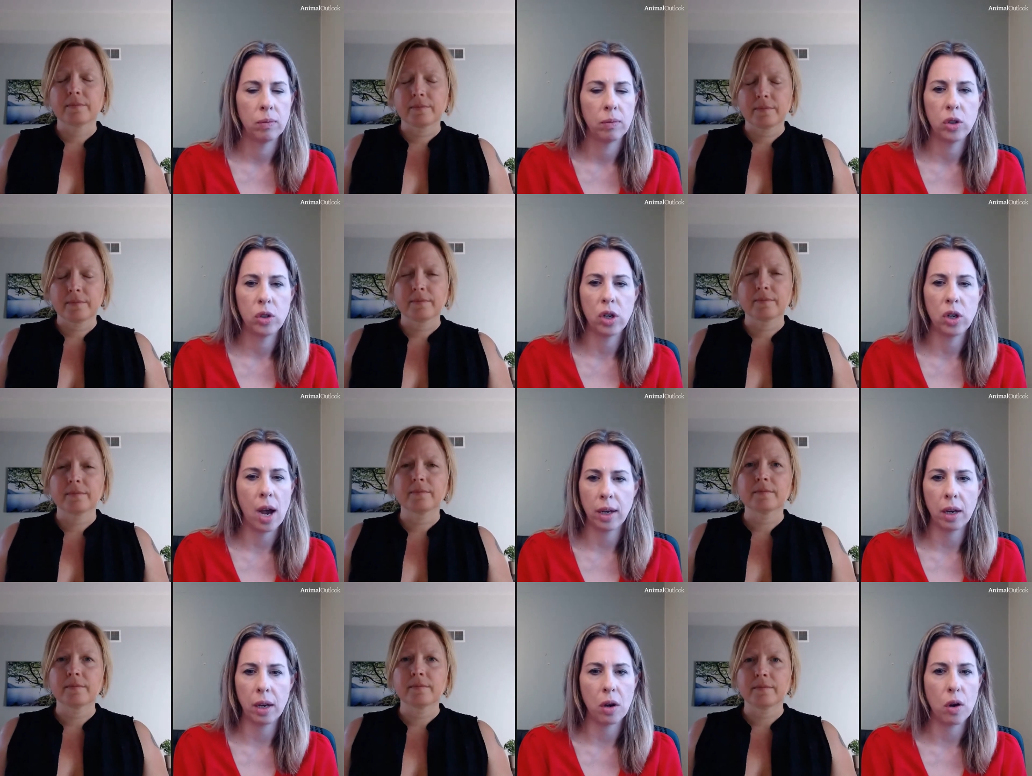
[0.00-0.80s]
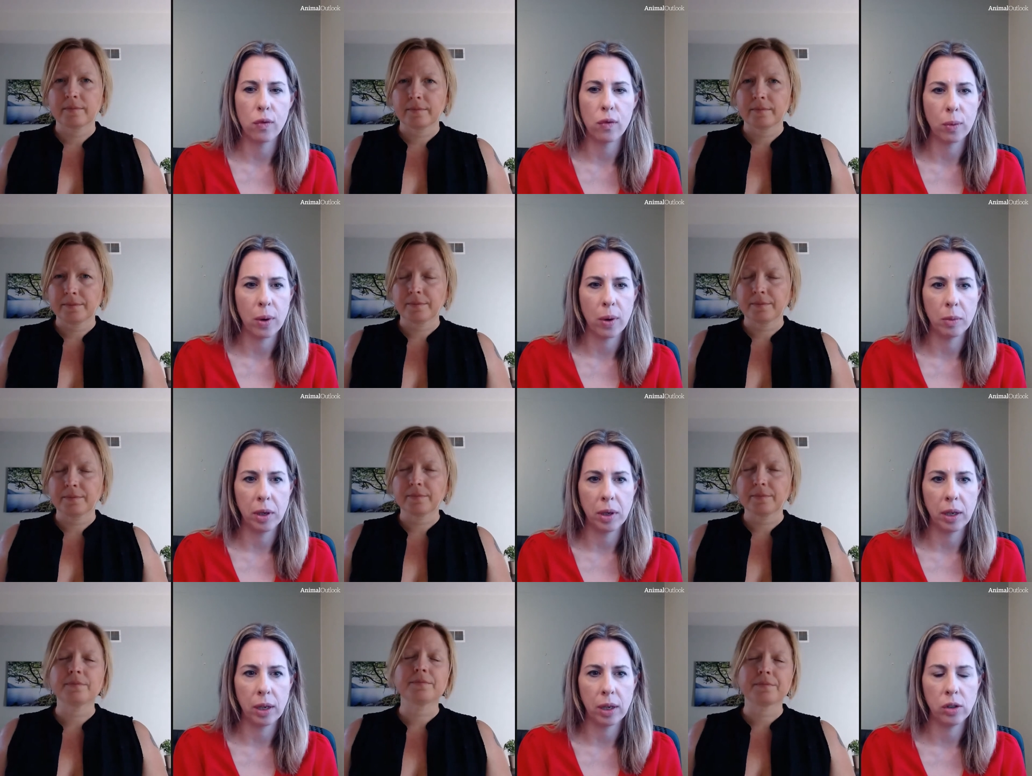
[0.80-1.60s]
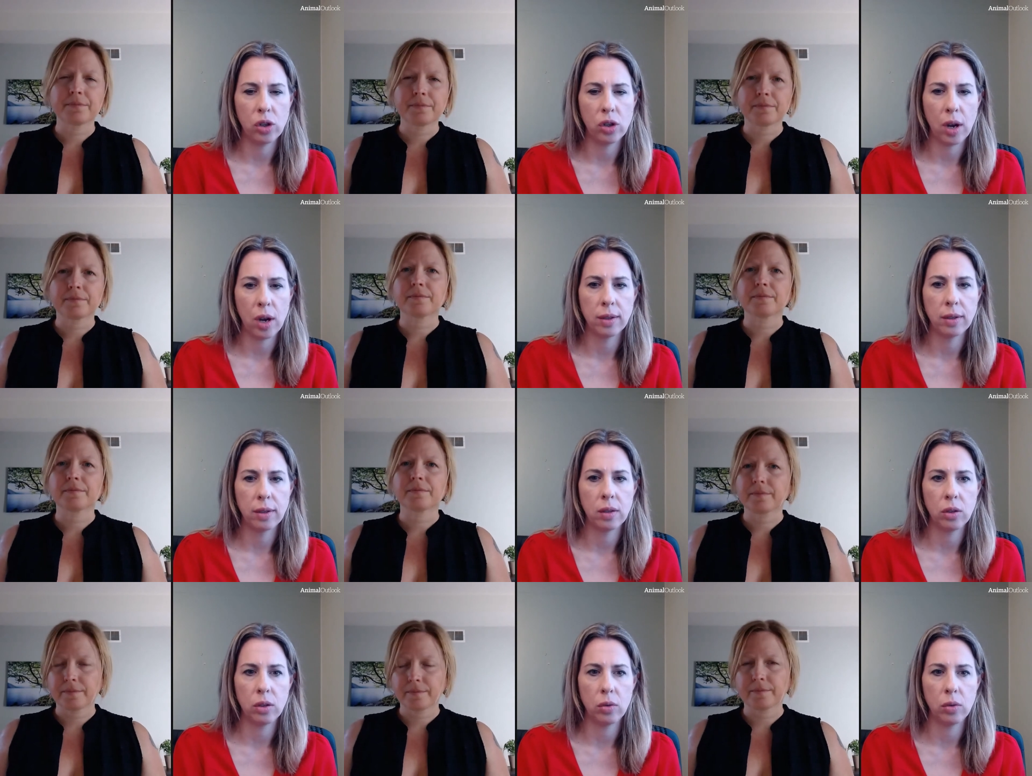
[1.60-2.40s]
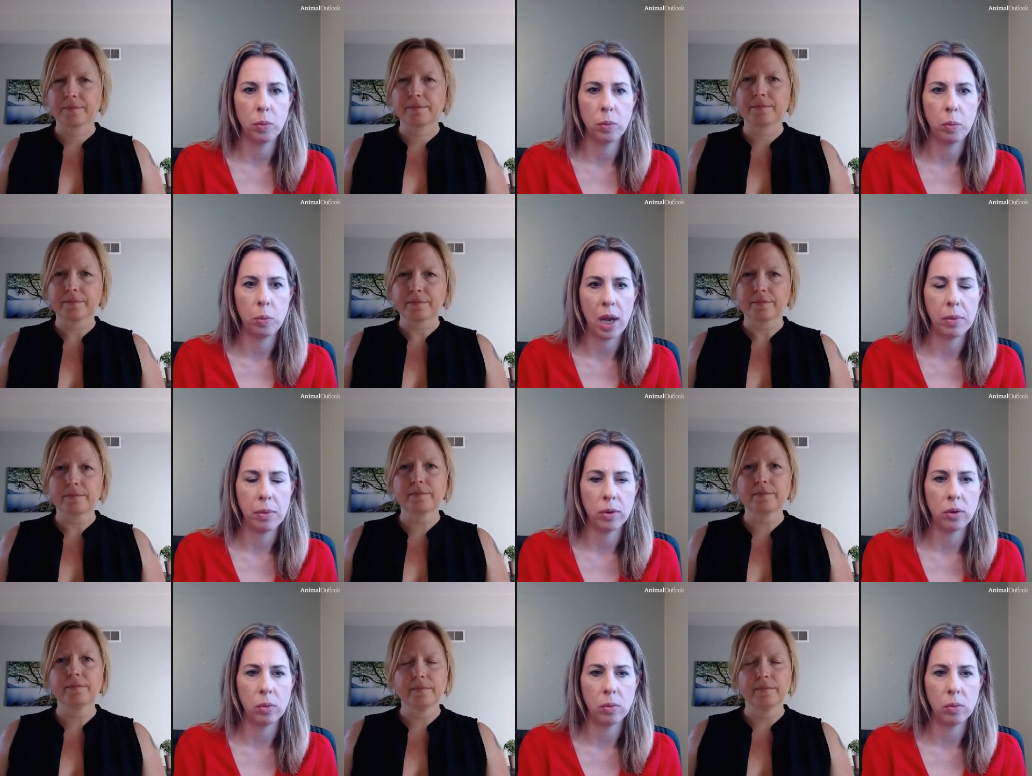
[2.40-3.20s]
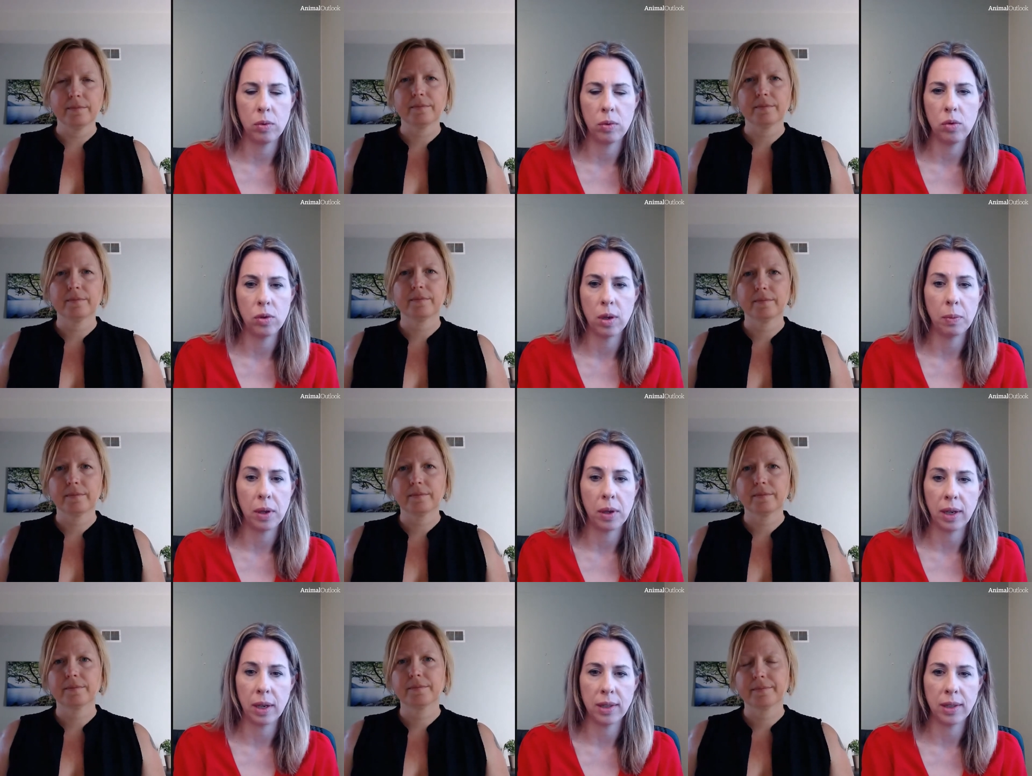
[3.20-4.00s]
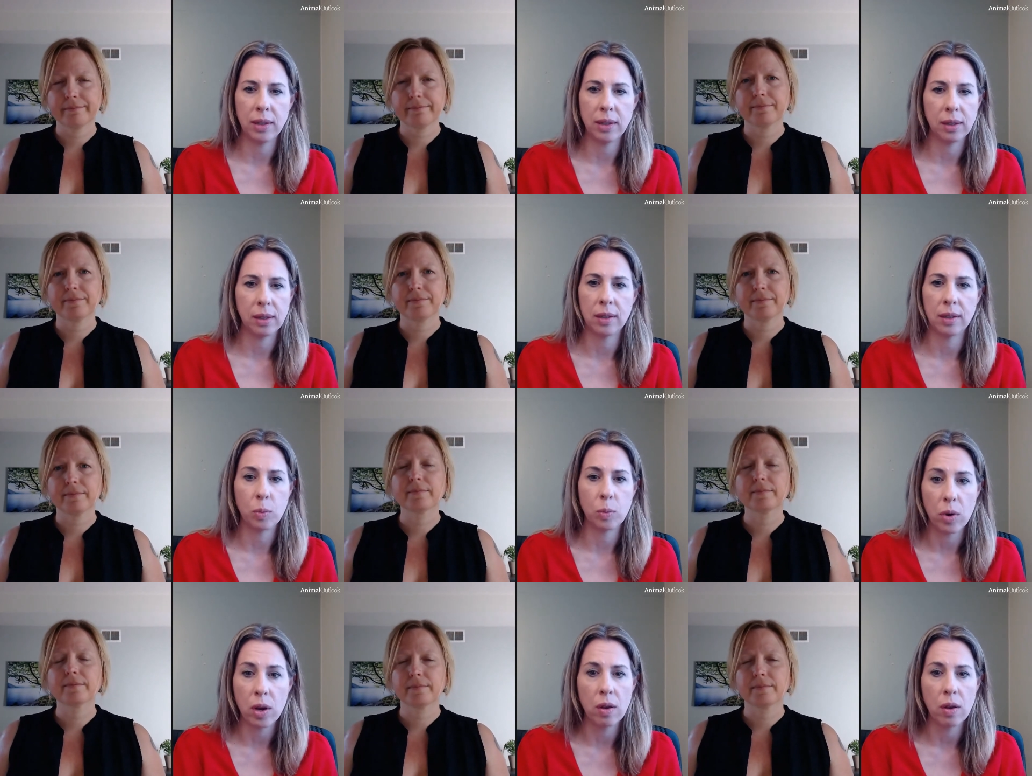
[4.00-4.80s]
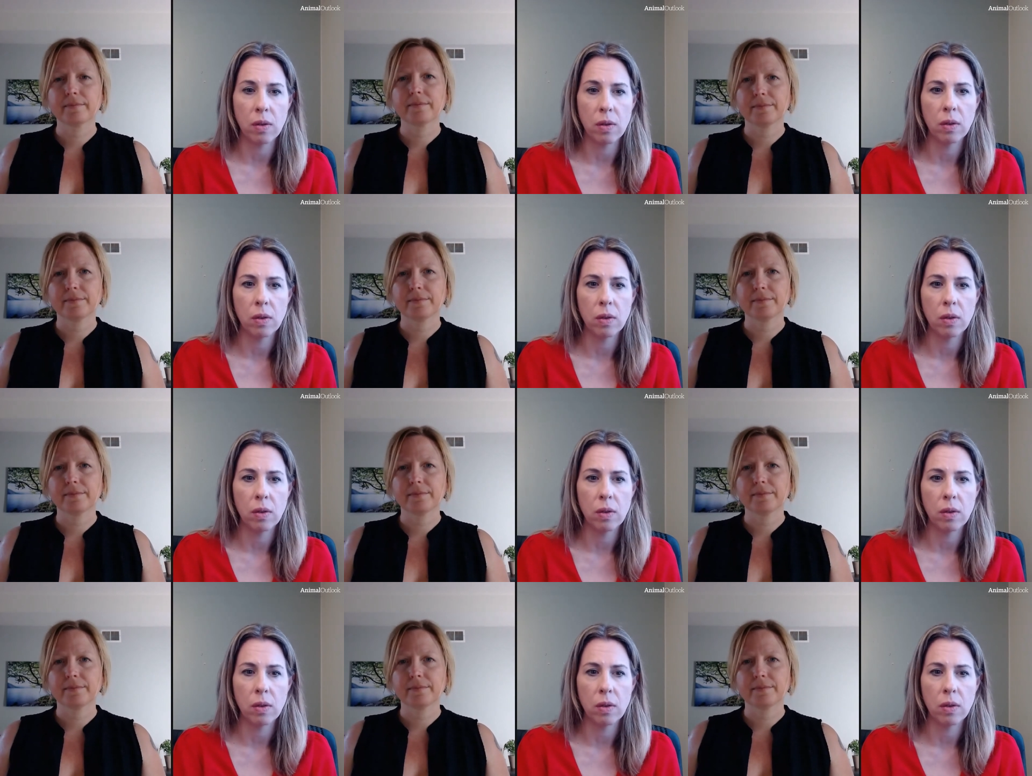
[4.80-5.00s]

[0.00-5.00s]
Speaker 1: shocking, overwhelming just to be able to do something as basic as breathe